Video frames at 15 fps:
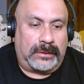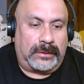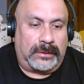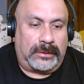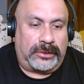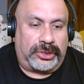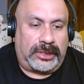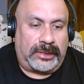
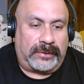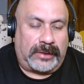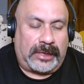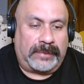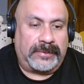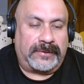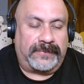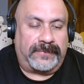She
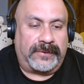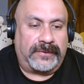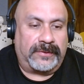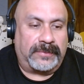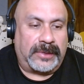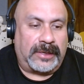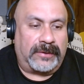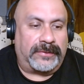came to
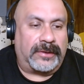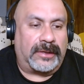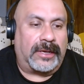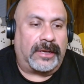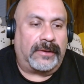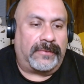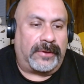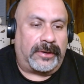visit me. I was in
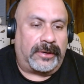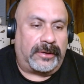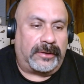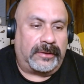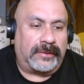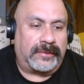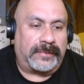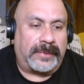
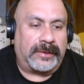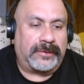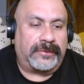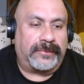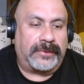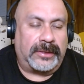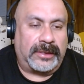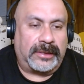Atwater. I was about
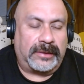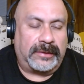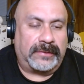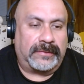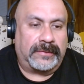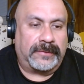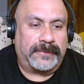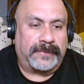to
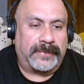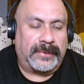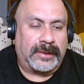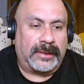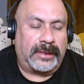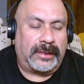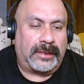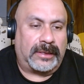release,
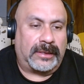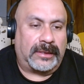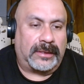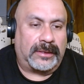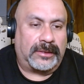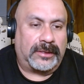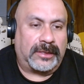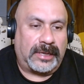
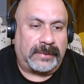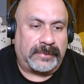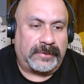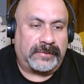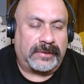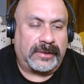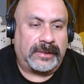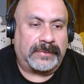and she came to
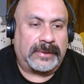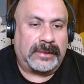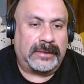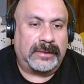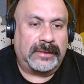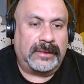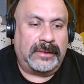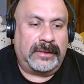see
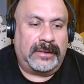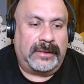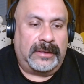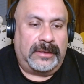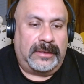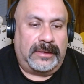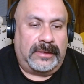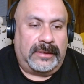me.
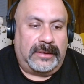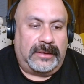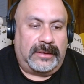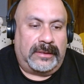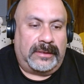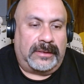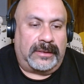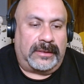
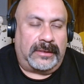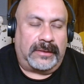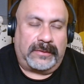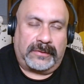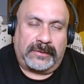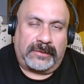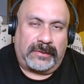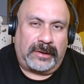It
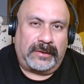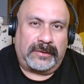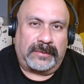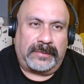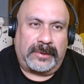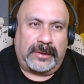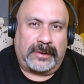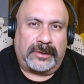is crazy
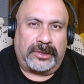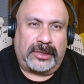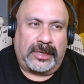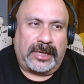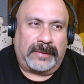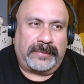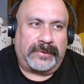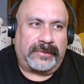because she
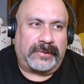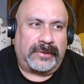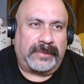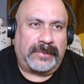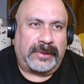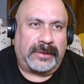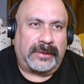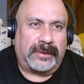came to see
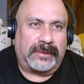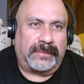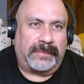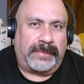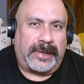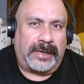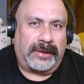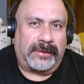me
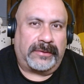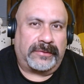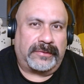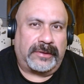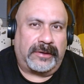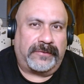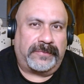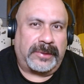by
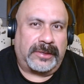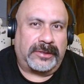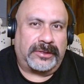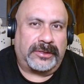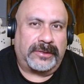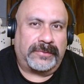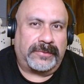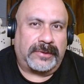herself because
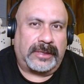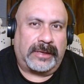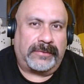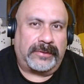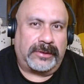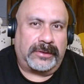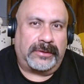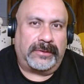she was now
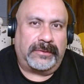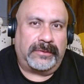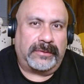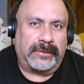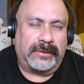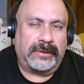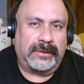an adult.